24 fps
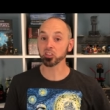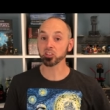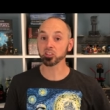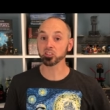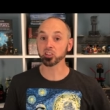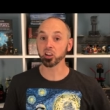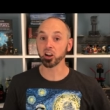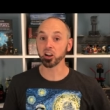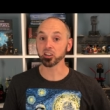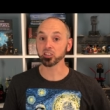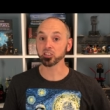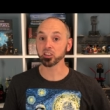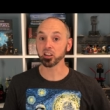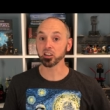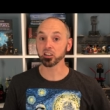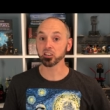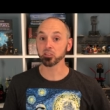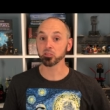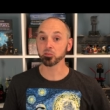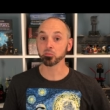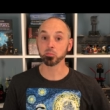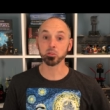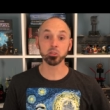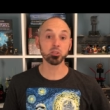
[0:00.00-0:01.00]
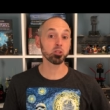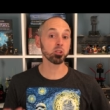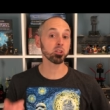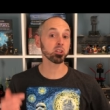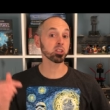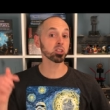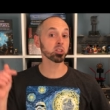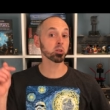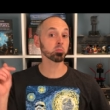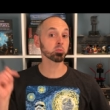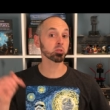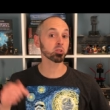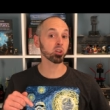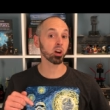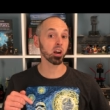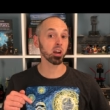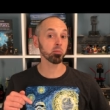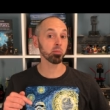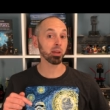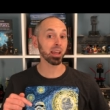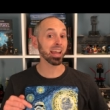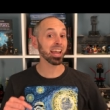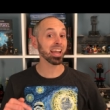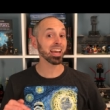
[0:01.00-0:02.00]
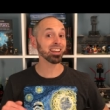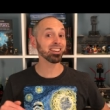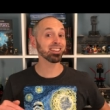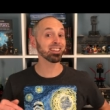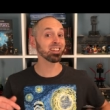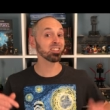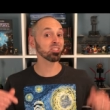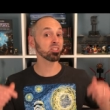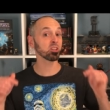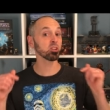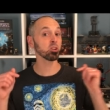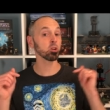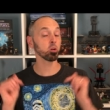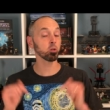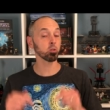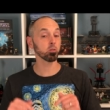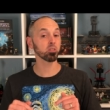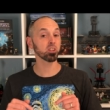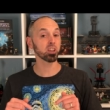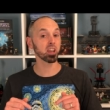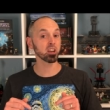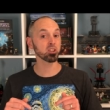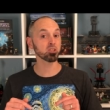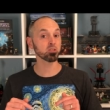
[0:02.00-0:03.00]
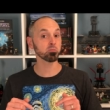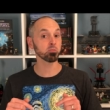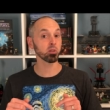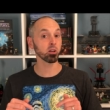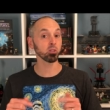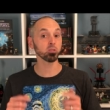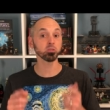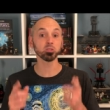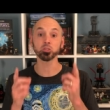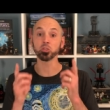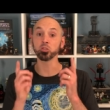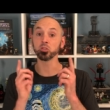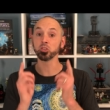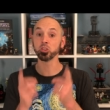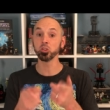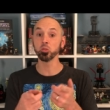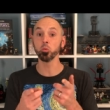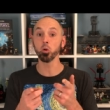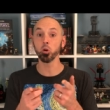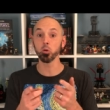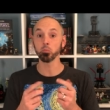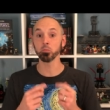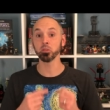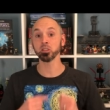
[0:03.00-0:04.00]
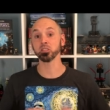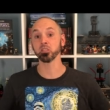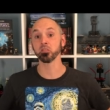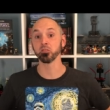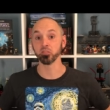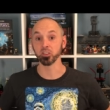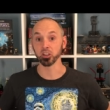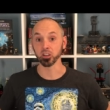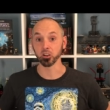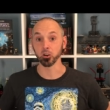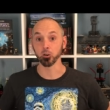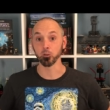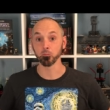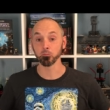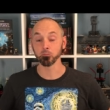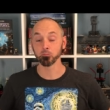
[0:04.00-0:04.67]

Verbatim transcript: this content, be sure to subscribe and hit the notification bell so you won't miss a video